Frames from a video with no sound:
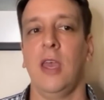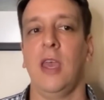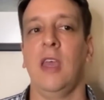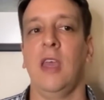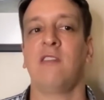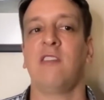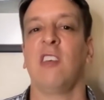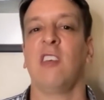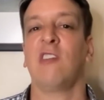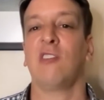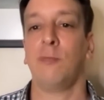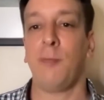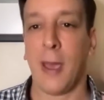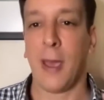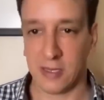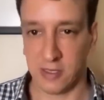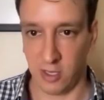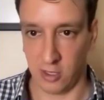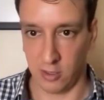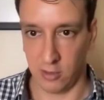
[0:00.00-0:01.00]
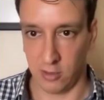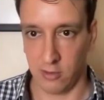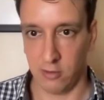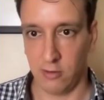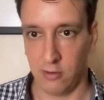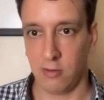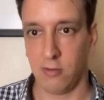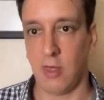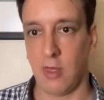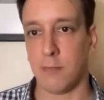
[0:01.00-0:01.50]
It's expected
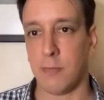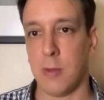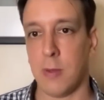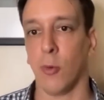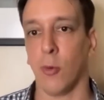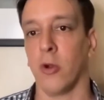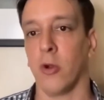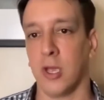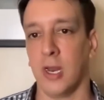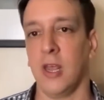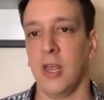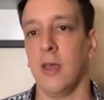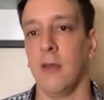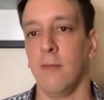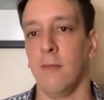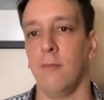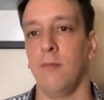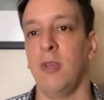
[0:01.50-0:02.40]
that people are going to